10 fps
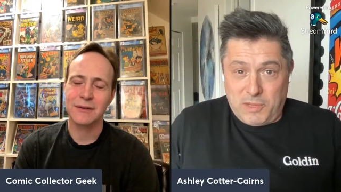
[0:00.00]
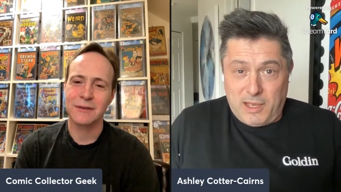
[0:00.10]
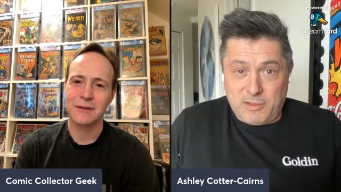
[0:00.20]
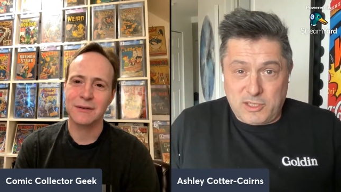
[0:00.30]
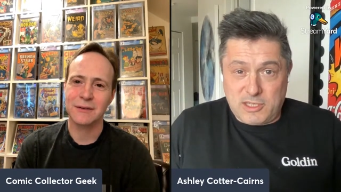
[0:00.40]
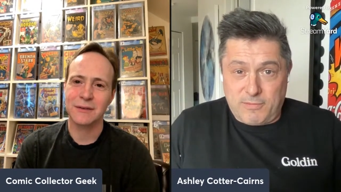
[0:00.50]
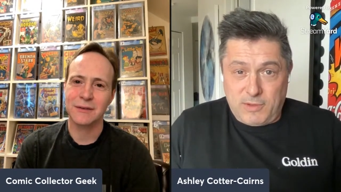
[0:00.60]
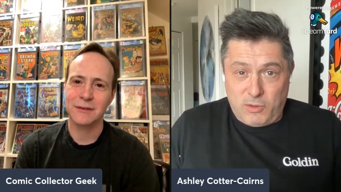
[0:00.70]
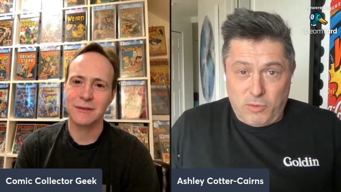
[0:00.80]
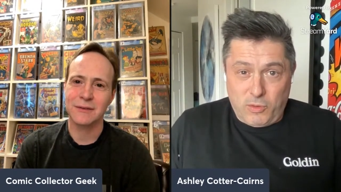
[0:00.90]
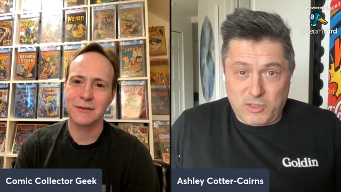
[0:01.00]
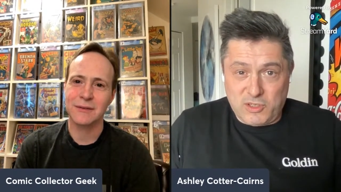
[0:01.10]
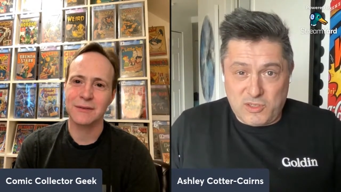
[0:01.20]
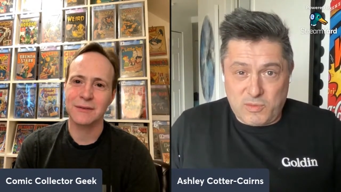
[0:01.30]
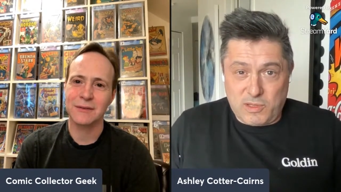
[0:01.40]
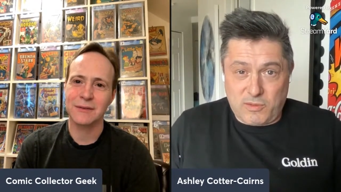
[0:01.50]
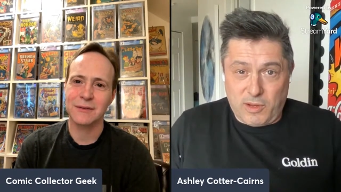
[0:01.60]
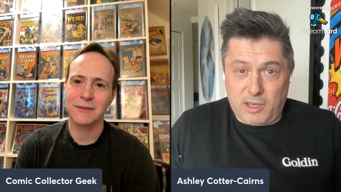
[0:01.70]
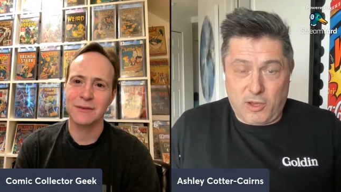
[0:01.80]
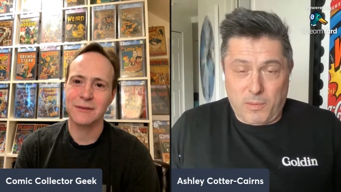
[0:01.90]
Speaker 1: now is just to fill auctions with
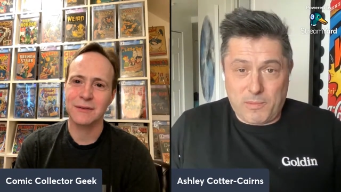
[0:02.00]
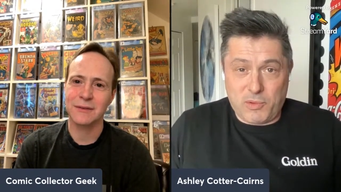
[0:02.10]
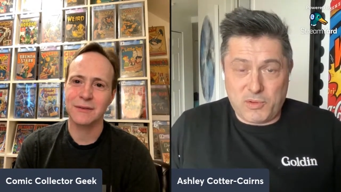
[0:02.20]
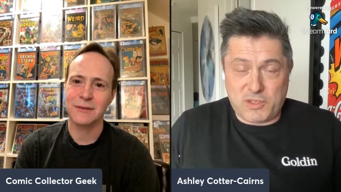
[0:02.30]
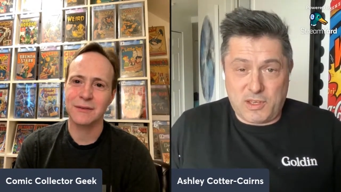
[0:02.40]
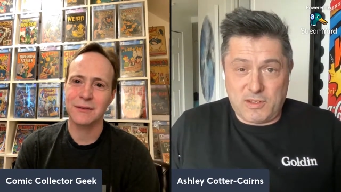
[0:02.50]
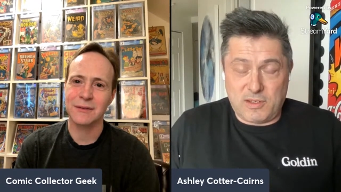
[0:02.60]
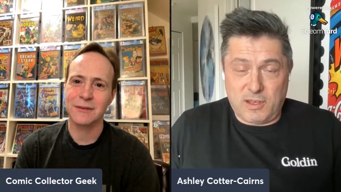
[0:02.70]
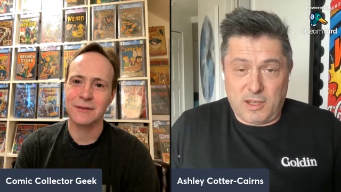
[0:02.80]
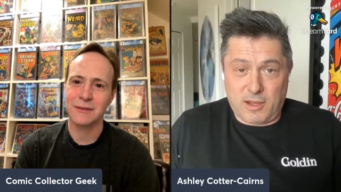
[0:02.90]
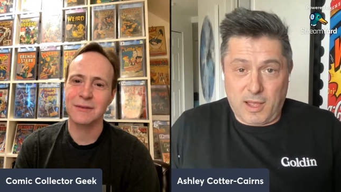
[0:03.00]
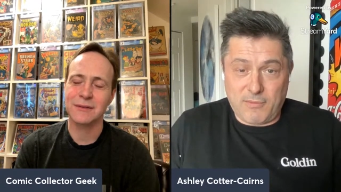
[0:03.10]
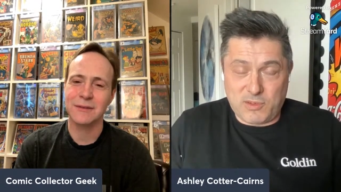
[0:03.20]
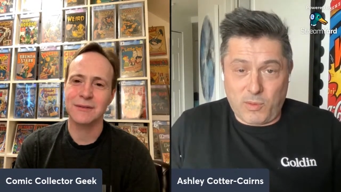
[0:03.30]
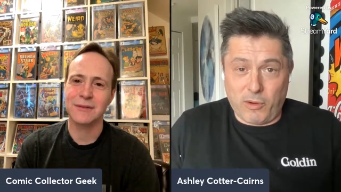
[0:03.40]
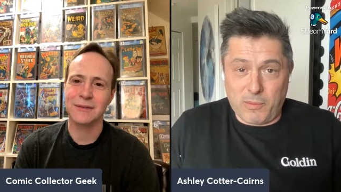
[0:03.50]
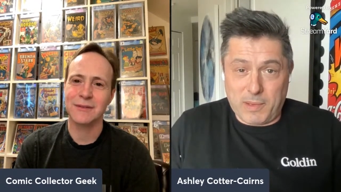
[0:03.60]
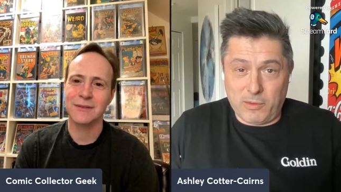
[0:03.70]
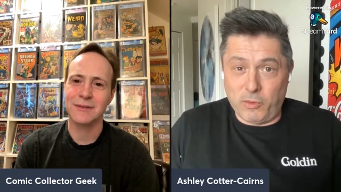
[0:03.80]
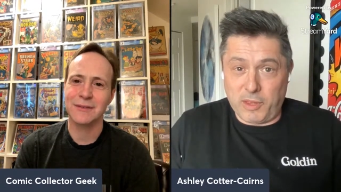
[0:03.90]
great comic books, and I don't have to worry
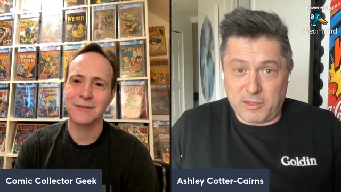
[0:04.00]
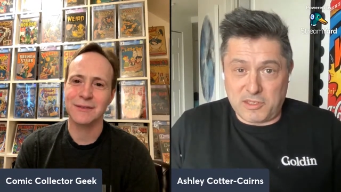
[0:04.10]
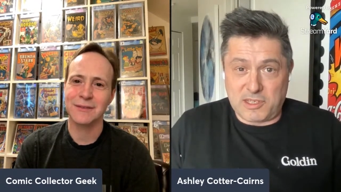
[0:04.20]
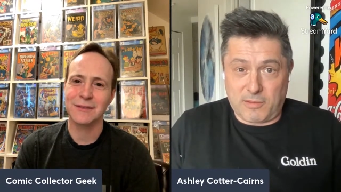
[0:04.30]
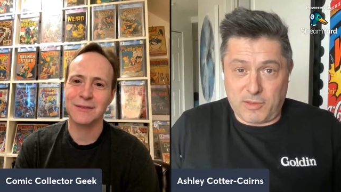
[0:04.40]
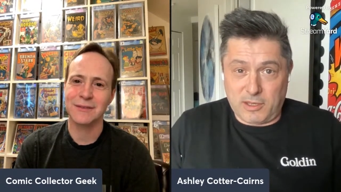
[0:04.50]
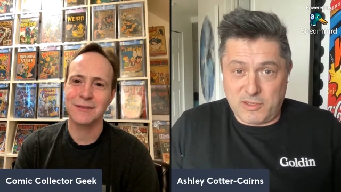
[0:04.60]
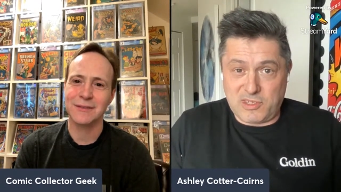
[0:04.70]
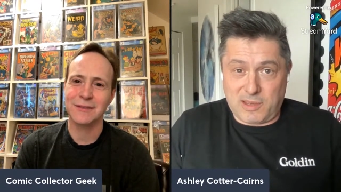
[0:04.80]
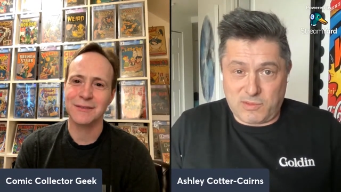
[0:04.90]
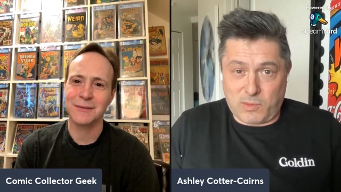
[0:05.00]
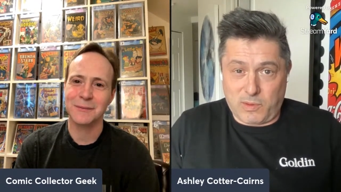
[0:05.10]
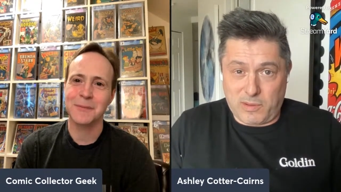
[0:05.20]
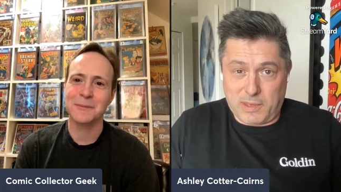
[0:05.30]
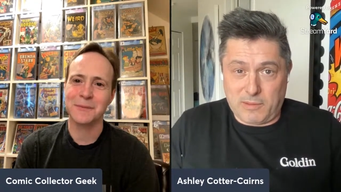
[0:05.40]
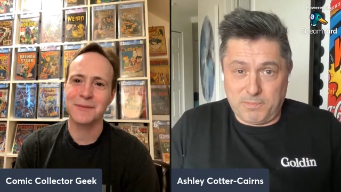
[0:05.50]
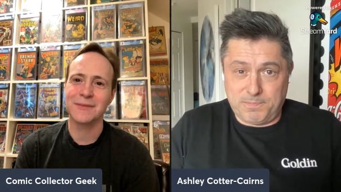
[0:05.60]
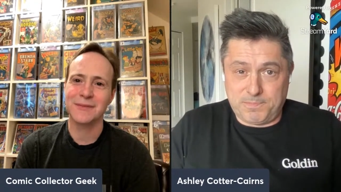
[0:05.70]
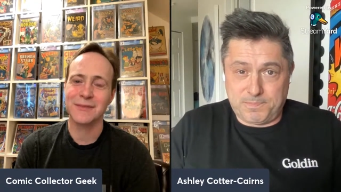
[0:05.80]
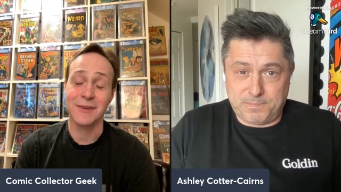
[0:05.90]
about all the other stuff that I used to have to worry about.
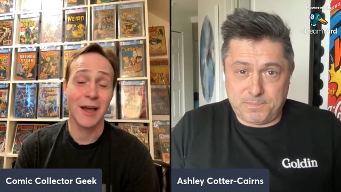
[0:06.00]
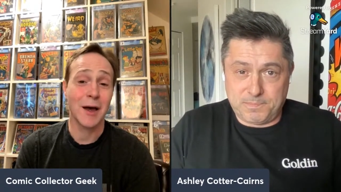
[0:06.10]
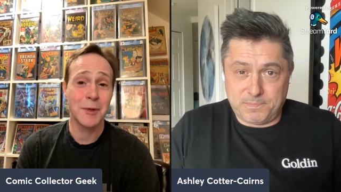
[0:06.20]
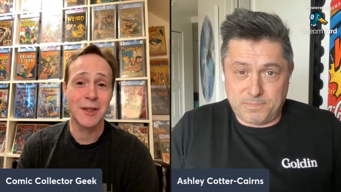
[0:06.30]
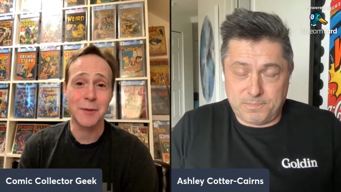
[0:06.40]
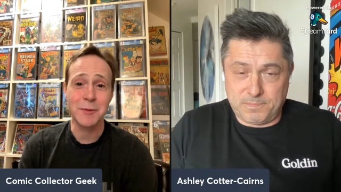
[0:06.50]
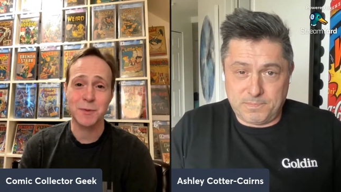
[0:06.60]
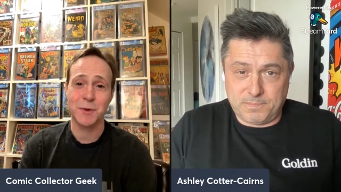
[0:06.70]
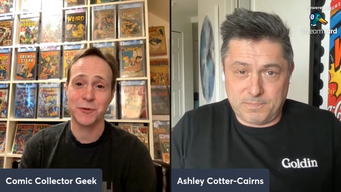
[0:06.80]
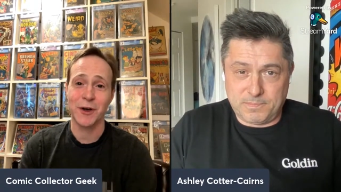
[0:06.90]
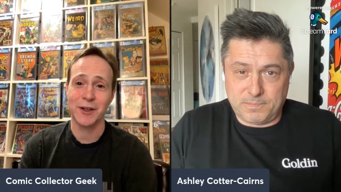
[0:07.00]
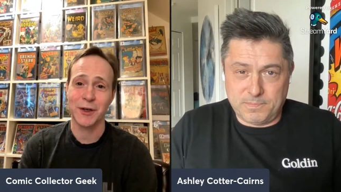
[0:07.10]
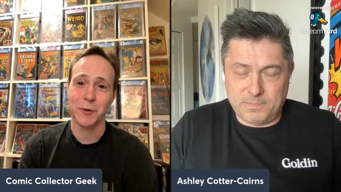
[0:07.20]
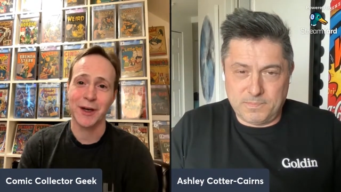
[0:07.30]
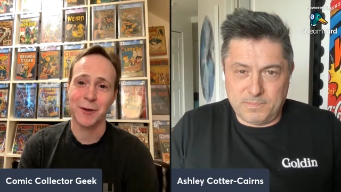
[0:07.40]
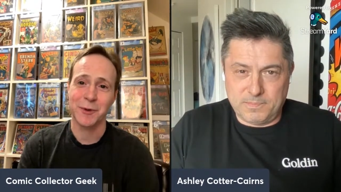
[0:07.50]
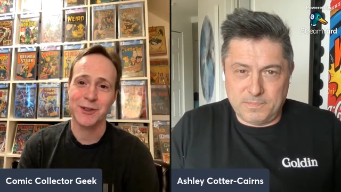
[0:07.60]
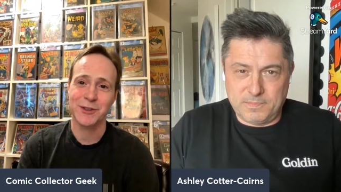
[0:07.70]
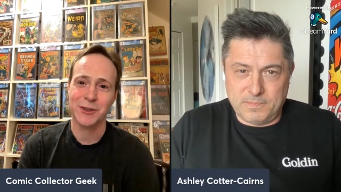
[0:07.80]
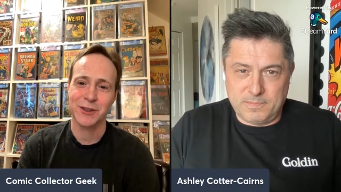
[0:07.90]
Speaker 2: Yeah, I mean that must be fun in a way
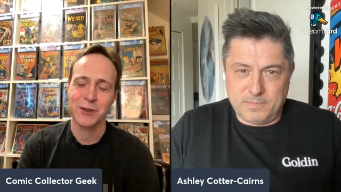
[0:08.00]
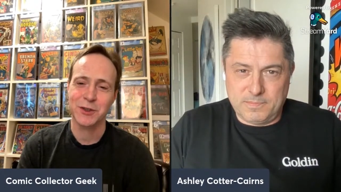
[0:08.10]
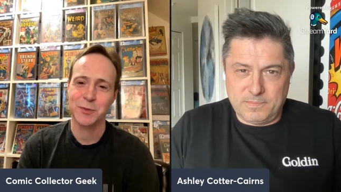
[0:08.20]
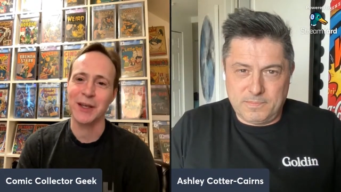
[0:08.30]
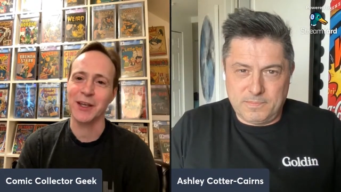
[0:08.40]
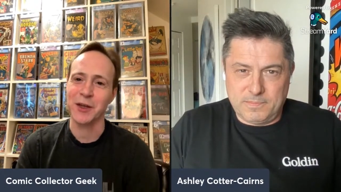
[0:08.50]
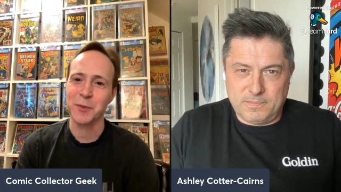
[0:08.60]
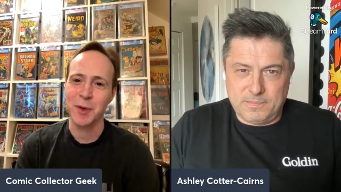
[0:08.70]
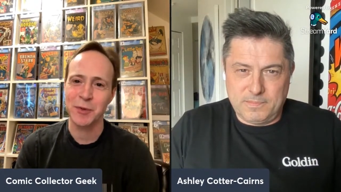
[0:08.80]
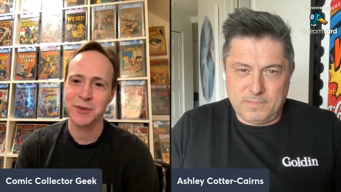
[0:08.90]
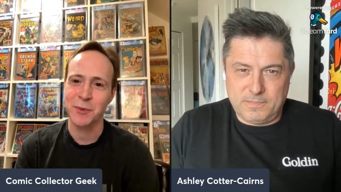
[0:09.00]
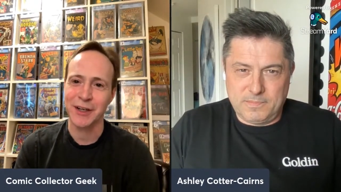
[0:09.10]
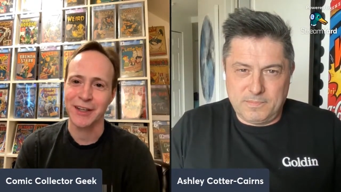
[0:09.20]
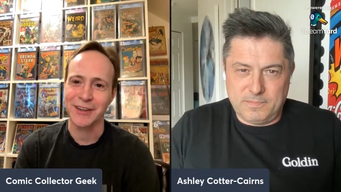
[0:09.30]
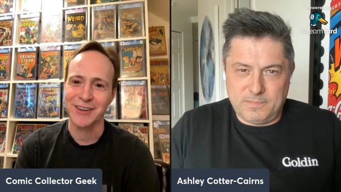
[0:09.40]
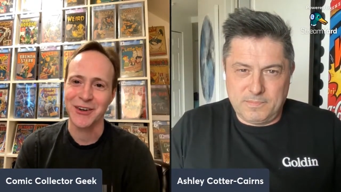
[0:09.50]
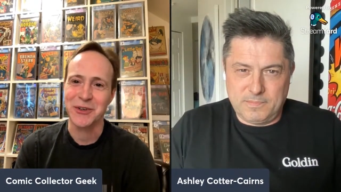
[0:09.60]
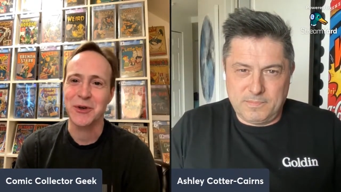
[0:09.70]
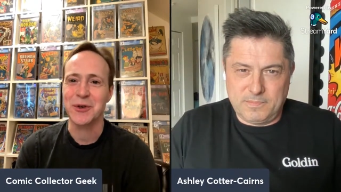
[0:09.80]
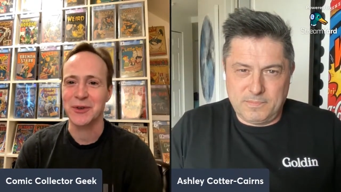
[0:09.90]
because you're spending other people's money, or
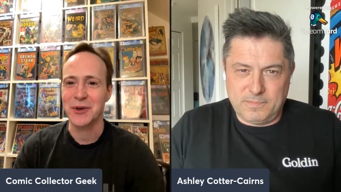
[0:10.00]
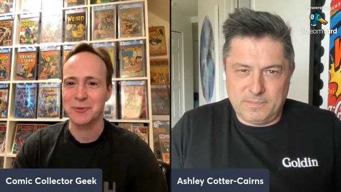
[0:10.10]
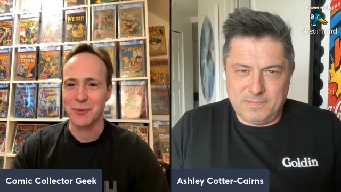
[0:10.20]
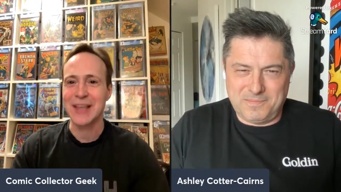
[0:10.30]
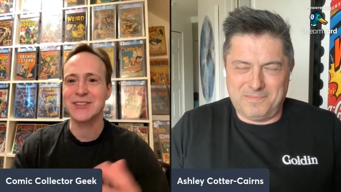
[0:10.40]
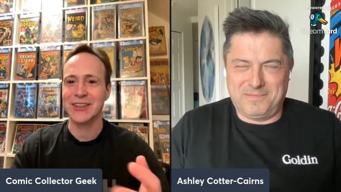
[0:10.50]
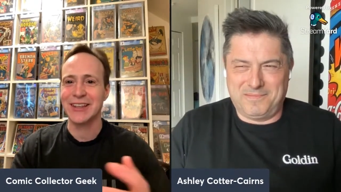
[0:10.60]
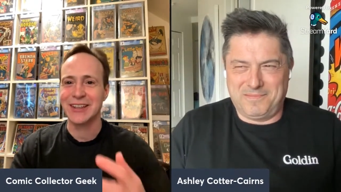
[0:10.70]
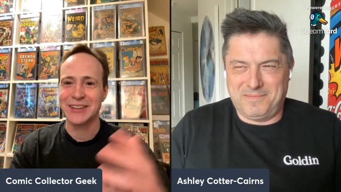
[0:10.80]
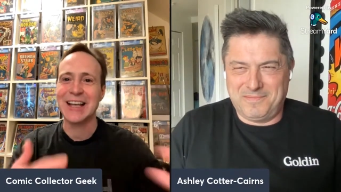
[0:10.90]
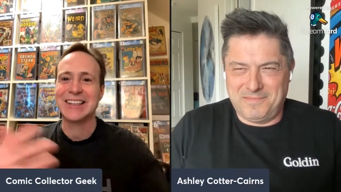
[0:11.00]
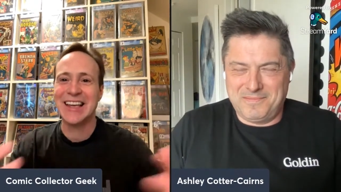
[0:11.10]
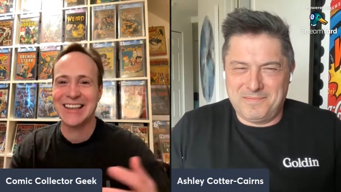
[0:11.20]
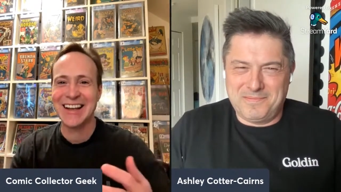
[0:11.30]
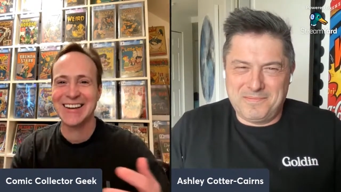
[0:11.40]
you're you're basically collecting.